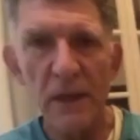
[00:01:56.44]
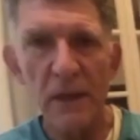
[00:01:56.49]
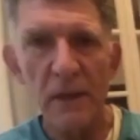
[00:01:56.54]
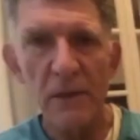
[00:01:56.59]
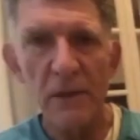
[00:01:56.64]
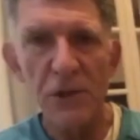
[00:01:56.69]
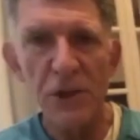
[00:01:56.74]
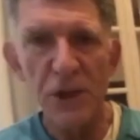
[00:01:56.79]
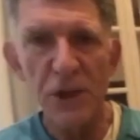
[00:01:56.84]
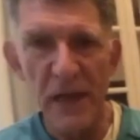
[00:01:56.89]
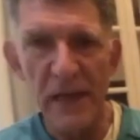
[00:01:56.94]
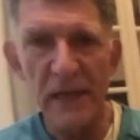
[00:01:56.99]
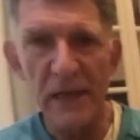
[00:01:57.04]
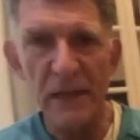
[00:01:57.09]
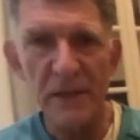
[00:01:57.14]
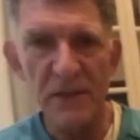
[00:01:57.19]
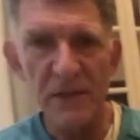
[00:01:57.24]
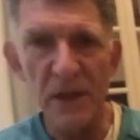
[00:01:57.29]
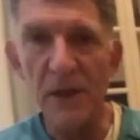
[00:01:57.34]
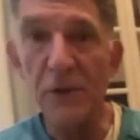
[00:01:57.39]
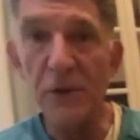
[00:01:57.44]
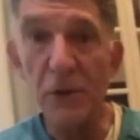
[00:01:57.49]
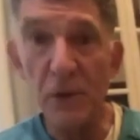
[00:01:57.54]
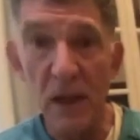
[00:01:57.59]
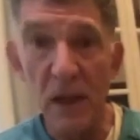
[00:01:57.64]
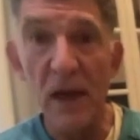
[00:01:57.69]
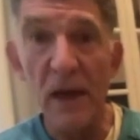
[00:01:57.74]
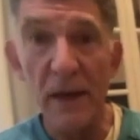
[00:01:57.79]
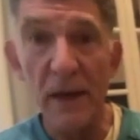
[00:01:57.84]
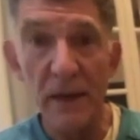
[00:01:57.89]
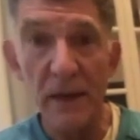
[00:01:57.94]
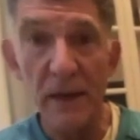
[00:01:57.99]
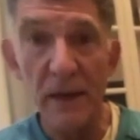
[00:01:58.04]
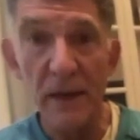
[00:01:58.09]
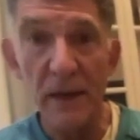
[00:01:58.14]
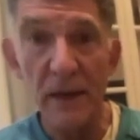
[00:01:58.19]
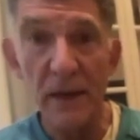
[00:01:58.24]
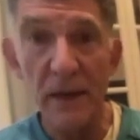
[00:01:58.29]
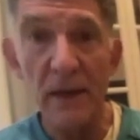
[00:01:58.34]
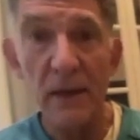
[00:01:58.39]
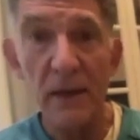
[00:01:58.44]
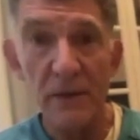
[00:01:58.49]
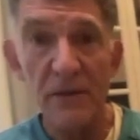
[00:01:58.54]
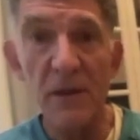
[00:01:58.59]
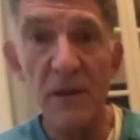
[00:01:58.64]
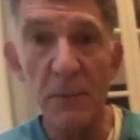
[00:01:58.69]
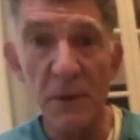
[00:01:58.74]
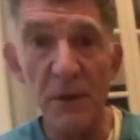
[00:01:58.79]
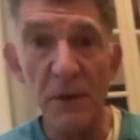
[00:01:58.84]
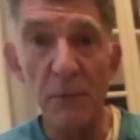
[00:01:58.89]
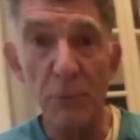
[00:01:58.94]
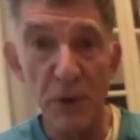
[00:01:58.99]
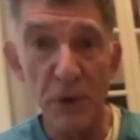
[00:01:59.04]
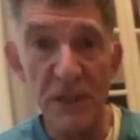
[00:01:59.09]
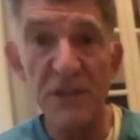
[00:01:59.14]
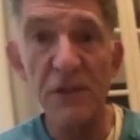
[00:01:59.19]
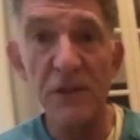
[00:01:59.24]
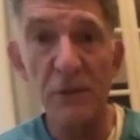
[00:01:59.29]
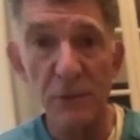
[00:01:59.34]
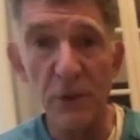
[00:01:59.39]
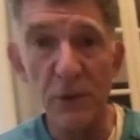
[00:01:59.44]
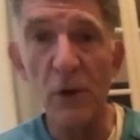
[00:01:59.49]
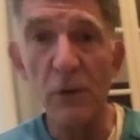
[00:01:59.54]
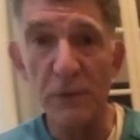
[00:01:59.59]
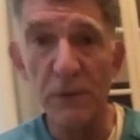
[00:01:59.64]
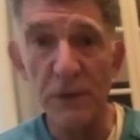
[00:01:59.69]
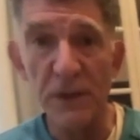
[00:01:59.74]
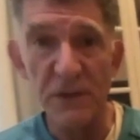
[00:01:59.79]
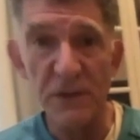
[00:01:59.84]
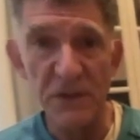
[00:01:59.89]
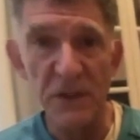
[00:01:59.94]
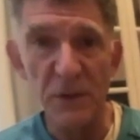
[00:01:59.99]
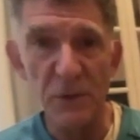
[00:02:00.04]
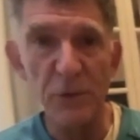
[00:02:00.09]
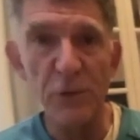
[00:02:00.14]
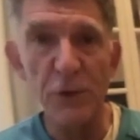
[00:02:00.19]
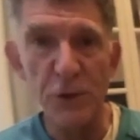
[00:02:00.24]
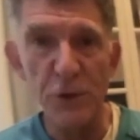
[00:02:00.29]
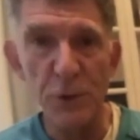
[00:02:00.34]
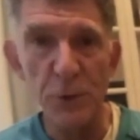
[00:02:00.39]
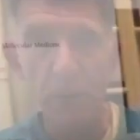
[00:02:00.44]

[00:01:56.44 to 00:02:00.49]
Genetics underlie some of the risk of COVID disease for sure.